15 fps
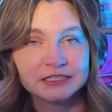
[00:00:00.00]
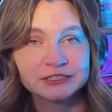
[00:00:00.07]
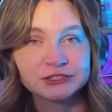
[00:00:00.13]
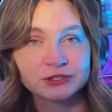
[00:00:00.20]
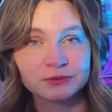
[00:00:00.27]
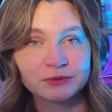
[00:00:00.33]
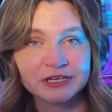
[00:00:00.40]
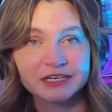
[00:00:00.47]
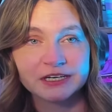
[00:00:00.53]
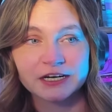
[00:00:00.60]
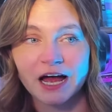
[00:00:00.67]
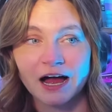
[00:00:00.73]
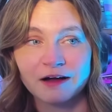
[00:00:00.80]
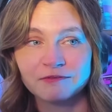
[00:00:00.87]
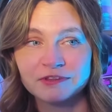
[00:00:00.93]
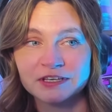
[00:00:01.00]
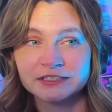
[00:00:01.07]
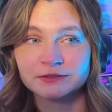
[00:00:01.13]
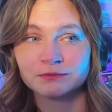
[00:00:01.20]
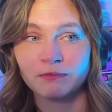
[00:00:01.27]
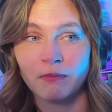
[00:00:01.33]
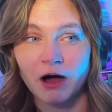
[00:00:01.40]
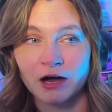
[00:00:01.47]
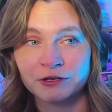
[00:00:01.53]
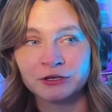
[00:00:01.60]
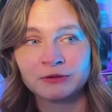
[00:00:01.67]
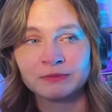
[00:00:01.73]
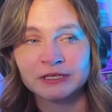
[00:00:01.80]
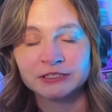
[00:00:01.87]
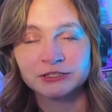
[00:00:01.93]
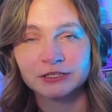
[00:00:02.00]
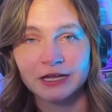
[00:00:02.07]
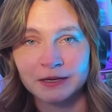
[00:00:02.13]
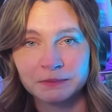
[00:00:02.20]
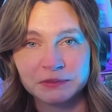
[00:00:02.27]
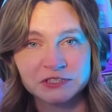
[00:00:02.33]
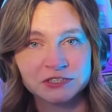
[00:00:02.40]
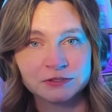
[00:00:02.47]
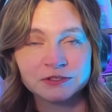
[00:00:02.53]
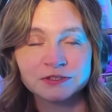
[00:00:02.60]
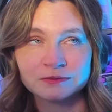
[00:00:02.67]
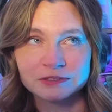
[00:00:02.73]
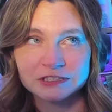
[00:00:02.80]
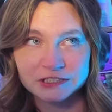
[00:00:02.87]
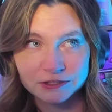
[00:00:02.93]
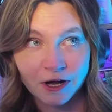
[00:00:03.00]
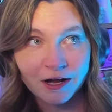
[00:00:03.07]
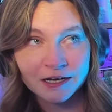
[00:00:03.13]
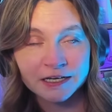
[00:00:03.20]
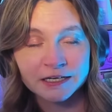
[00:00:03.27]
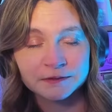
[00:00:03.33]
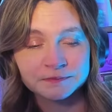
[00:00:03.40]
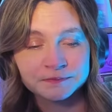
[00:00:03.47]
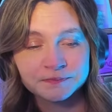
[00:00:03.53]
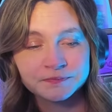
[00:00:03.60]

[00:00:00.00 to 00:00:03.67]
so we could have these monumental episodes. And we saw it